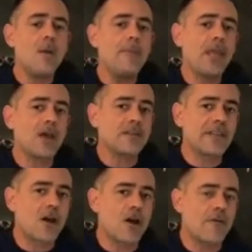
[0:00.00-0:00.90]
because the
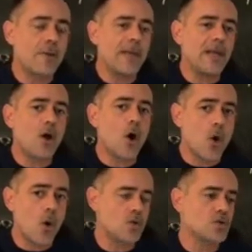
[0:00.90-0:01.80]
government
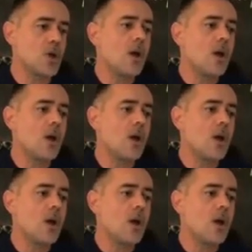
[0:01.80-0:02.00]
owes